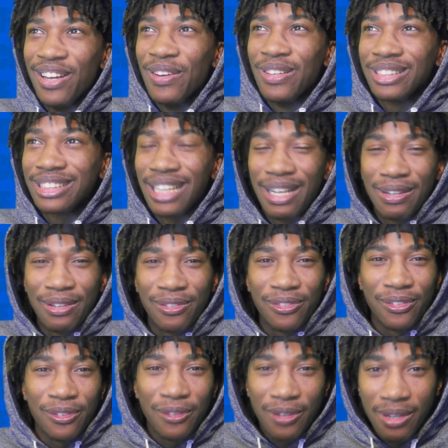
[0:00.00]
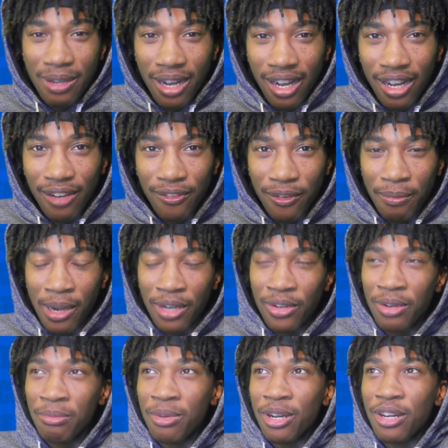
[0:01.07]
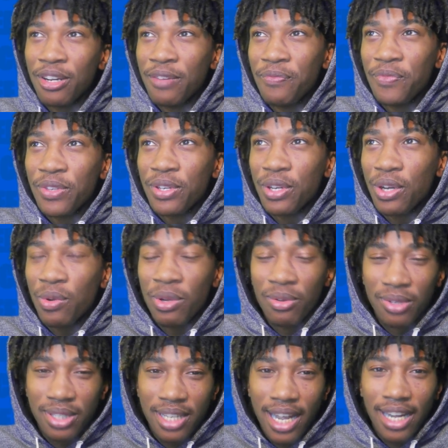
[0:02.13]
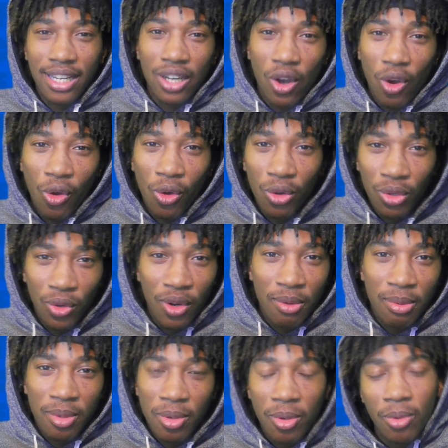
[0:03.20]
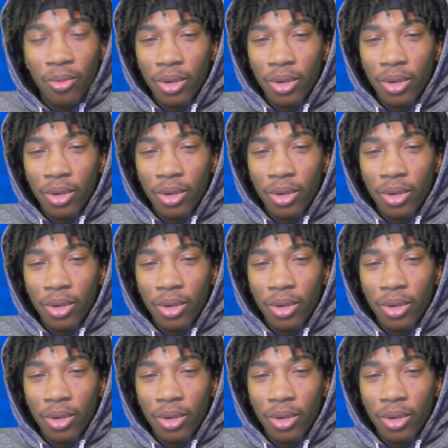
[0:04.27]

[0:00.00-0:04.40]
one time for my grandma, we recited the whole Norbit.